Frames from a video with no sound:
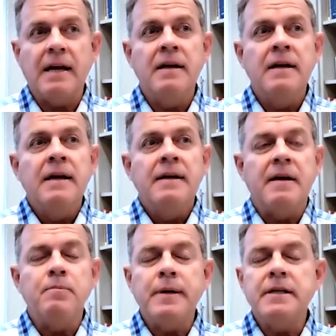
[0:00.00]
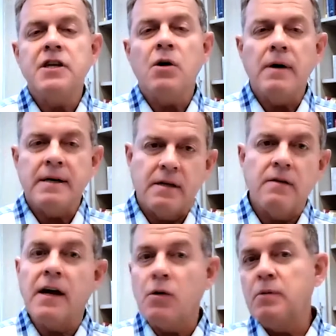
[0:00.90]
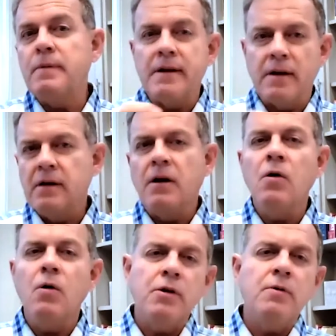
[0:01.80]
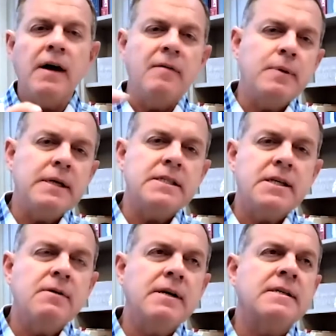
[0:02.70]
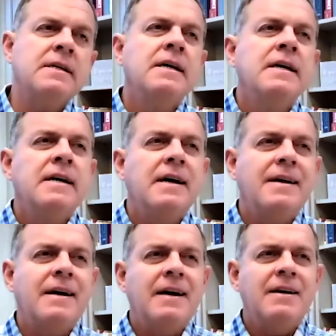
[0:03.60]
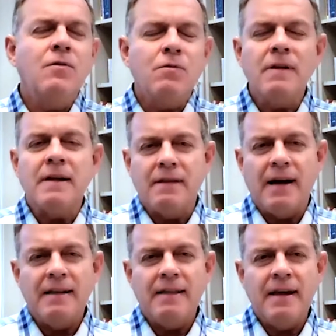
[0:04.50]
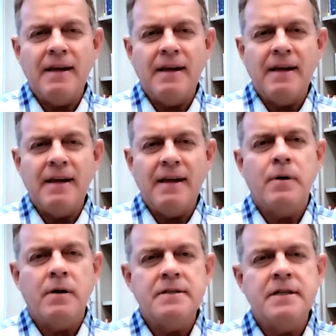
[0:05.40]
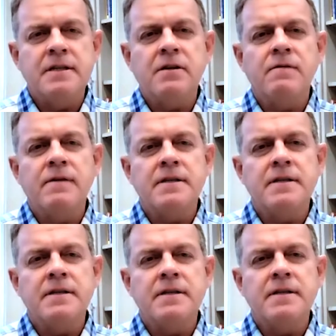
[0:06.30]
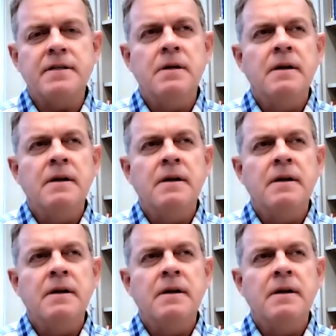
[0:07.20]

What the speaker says: That PCOS, and a lot of women hear, oh, you have PCOS. And I don't really like that term, polycystic ovarian syndrome.